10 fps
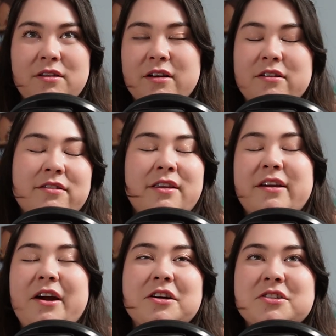the the
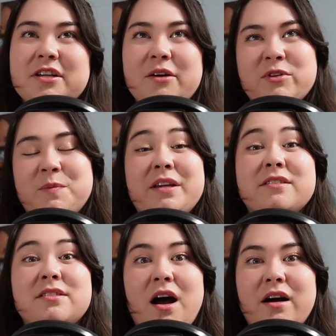character in it was
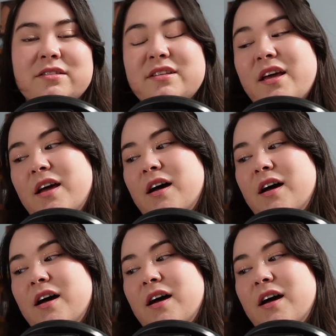being stalked,